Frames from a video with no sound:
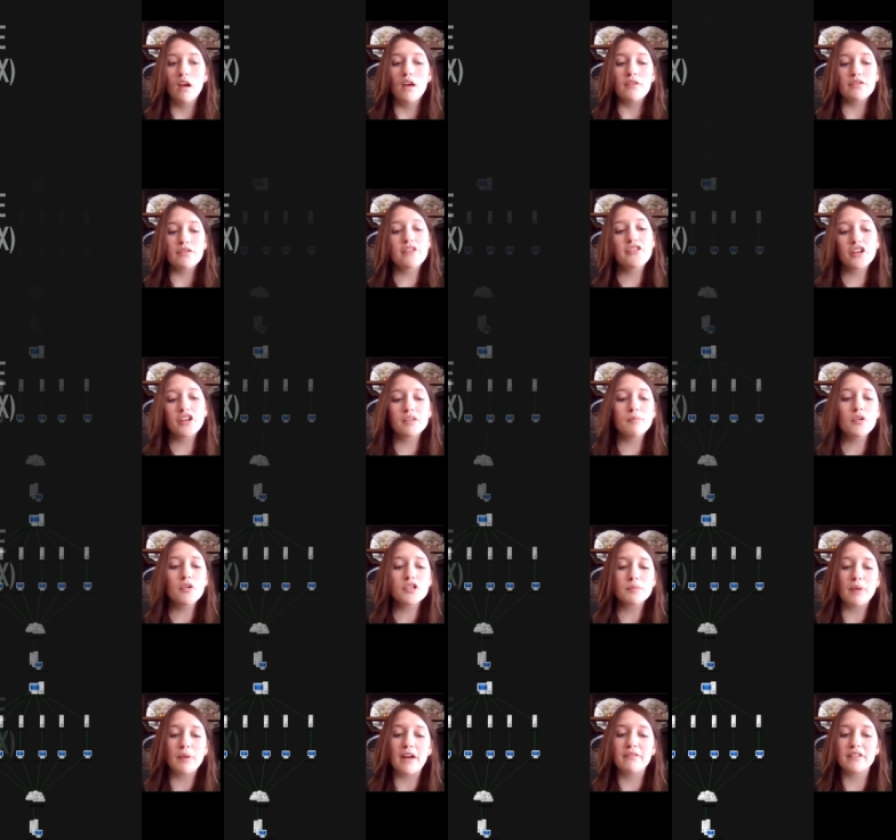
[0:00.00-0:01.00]
The third
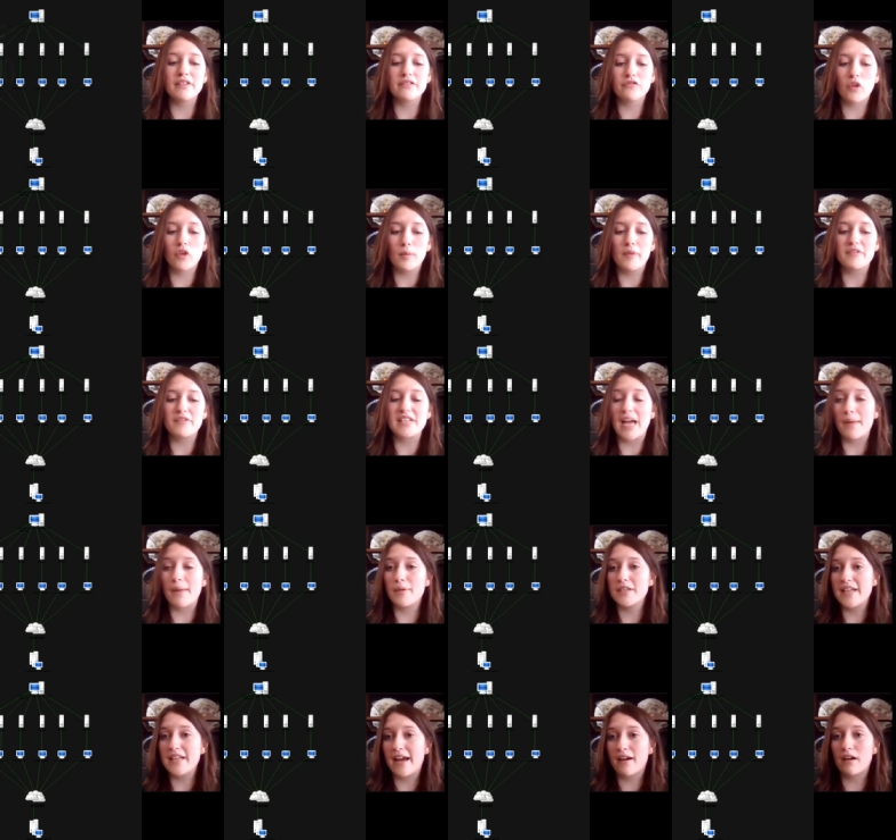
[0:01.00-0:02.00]
most prevalent form of cyber
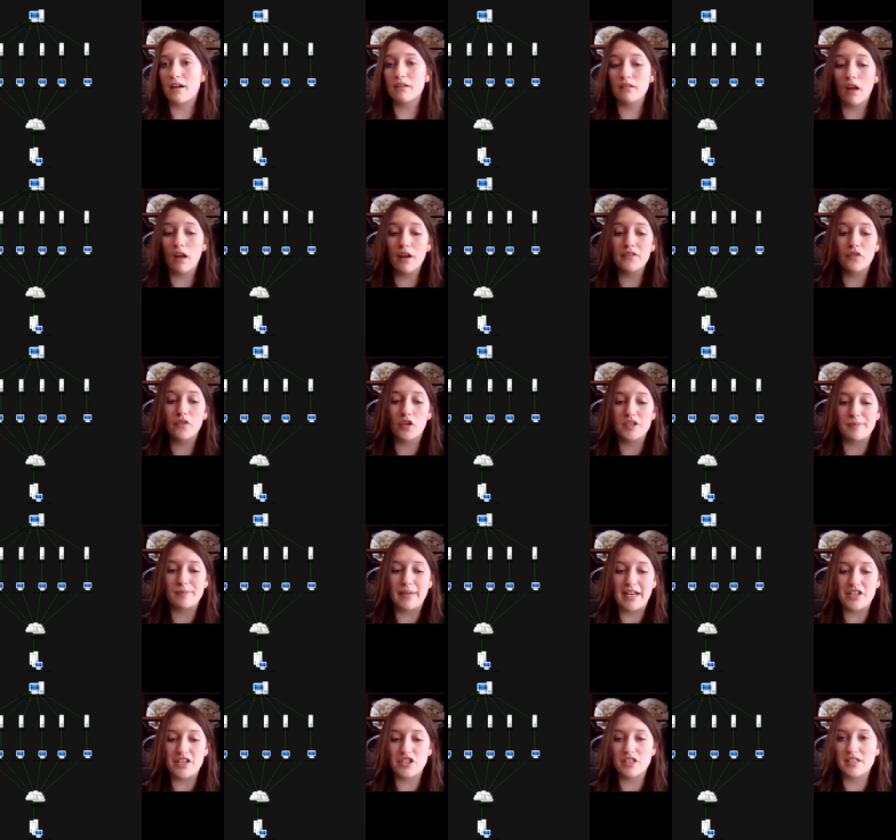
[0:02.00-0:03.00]
attack on law
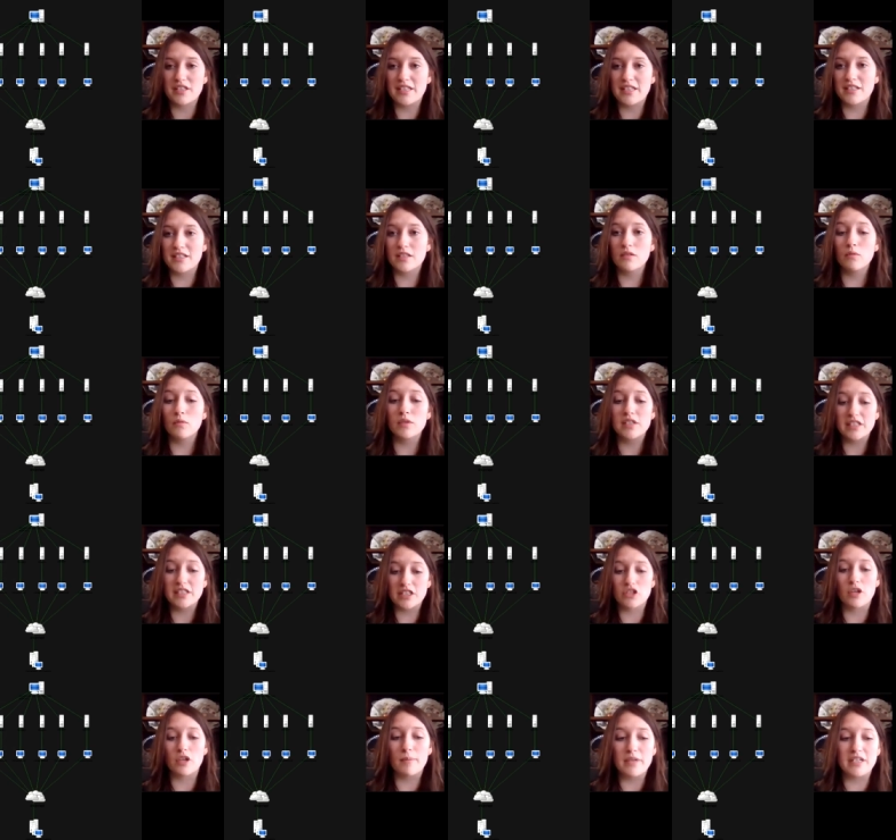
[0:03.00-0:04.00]
enforcement agencies was a
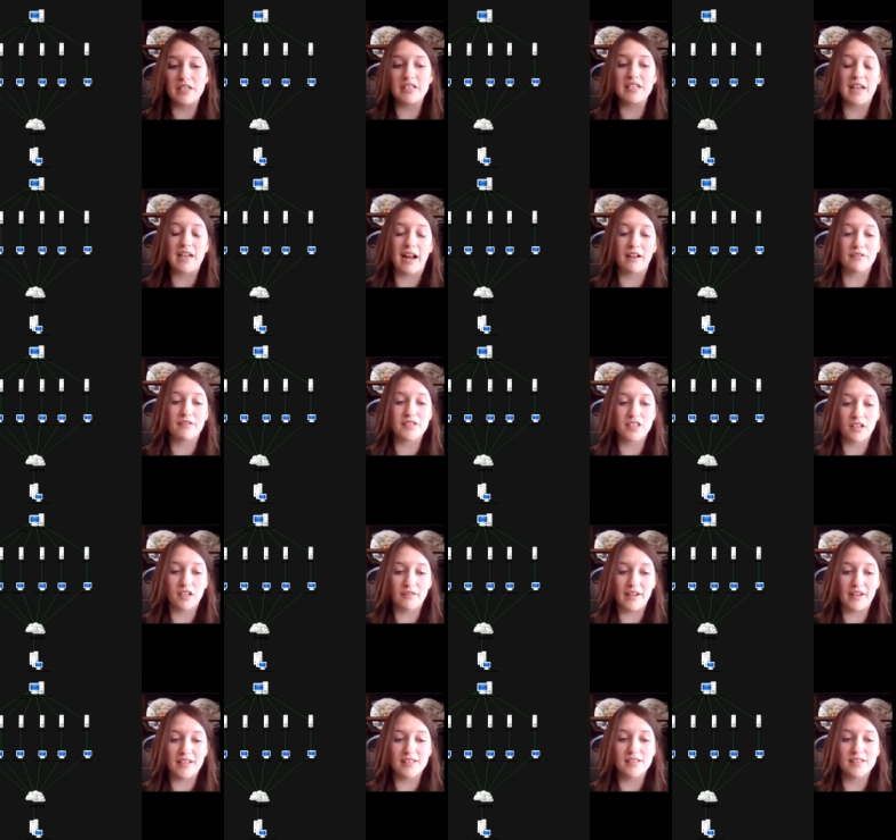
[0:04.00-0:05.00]
distributed denial of
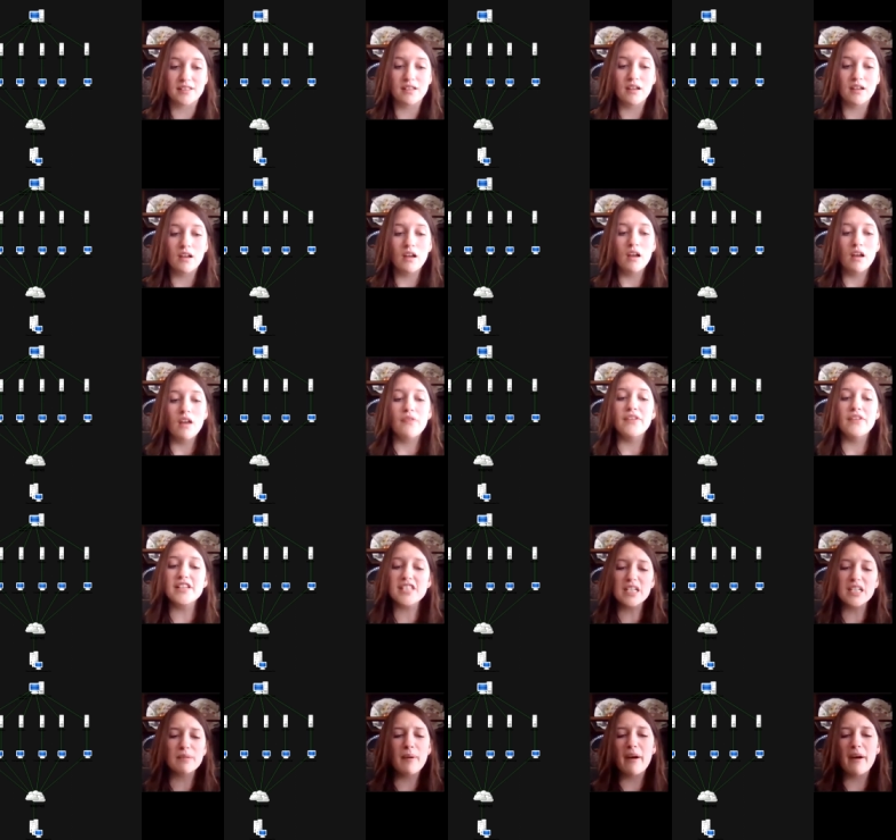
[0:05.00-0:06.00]
service. This
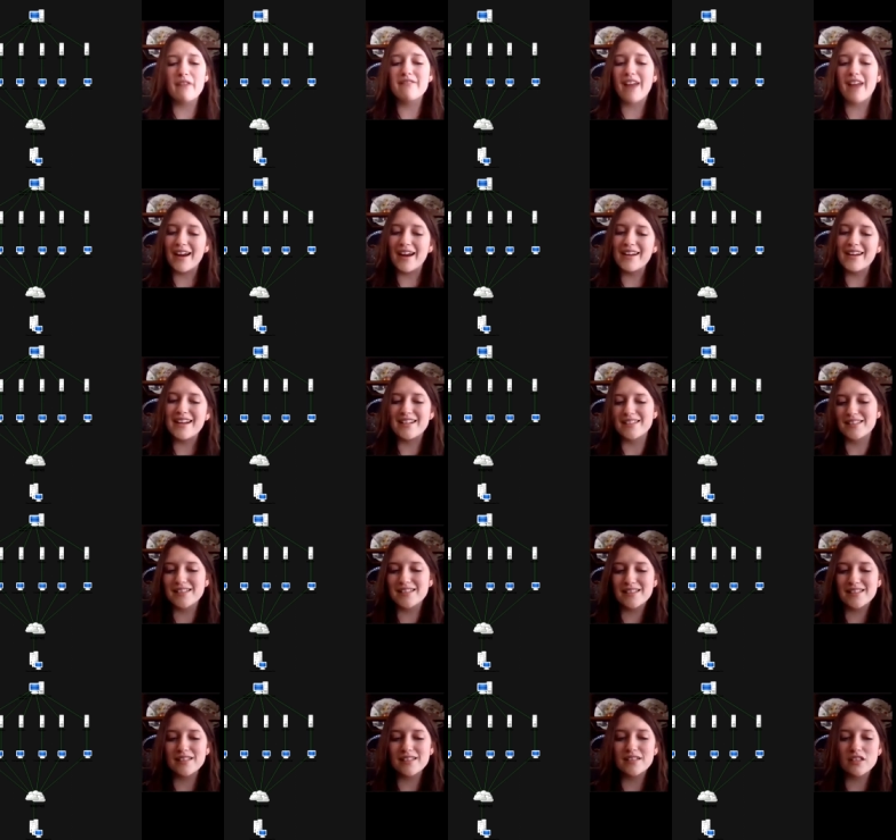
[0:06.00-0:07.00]
took about nine
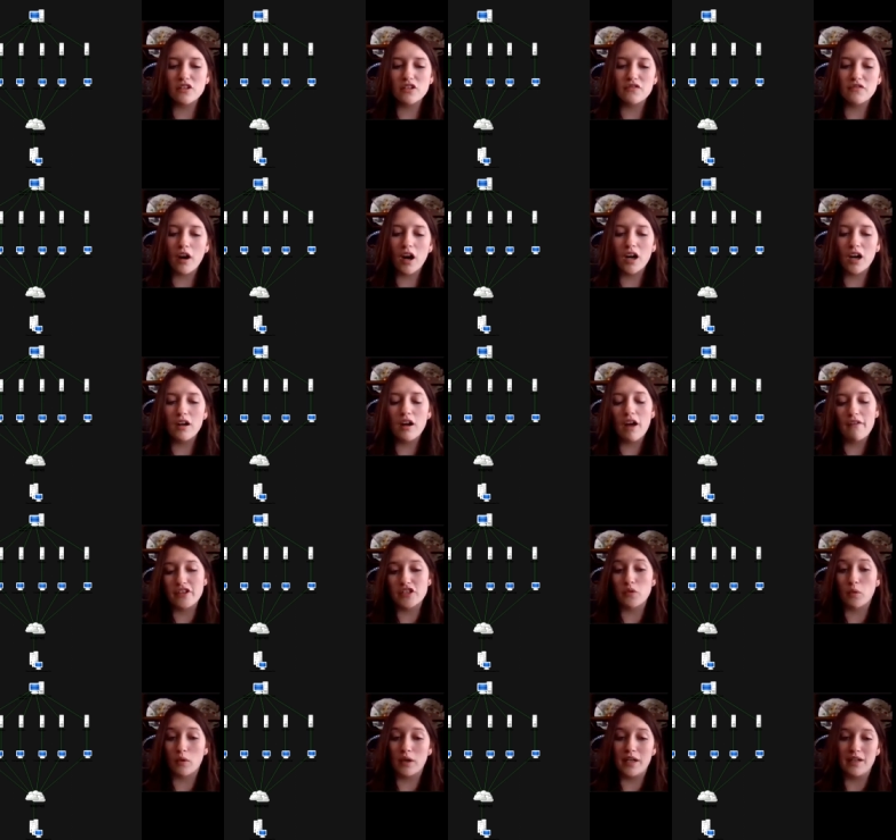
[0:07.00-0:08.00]
instances so far of the
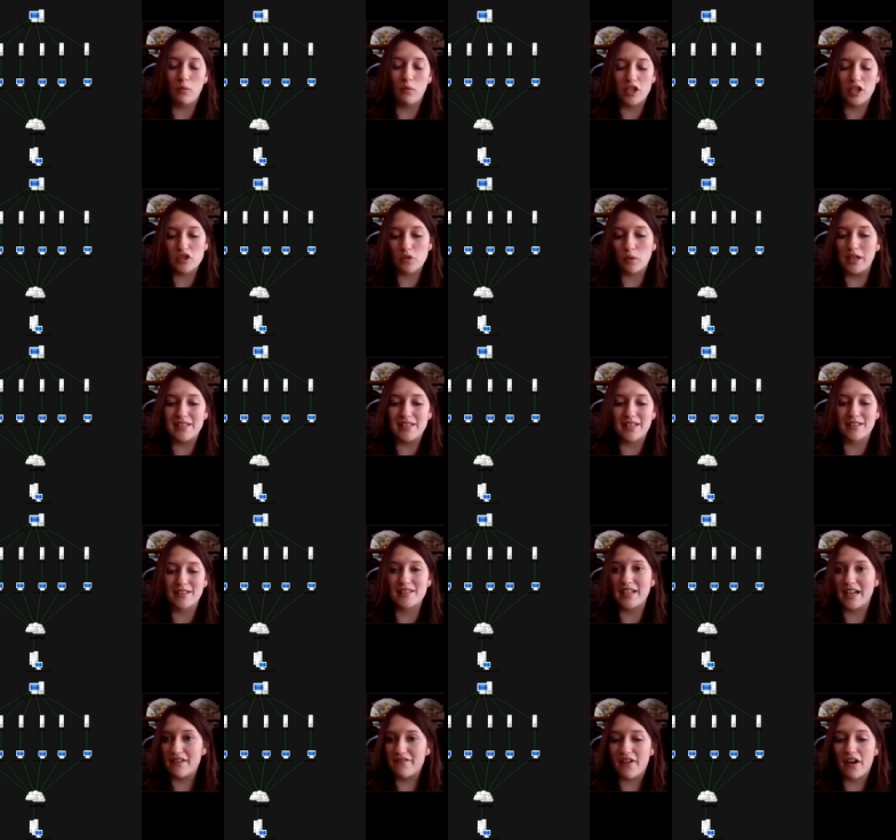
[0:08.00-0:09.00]
20, 126
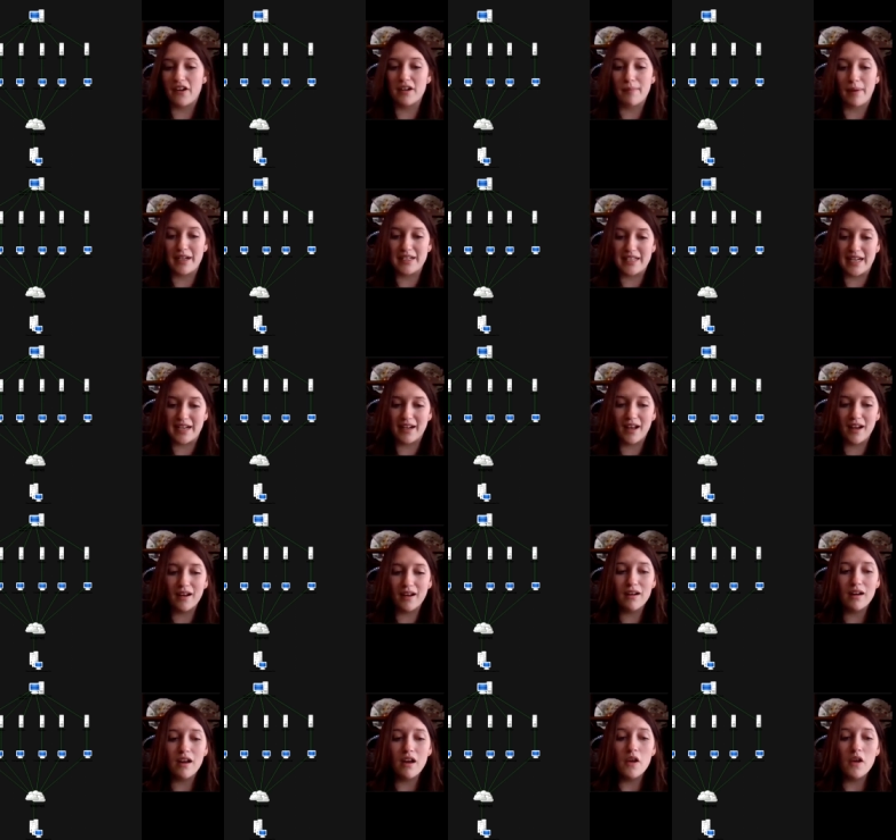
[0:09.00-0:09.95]
that I found in my data.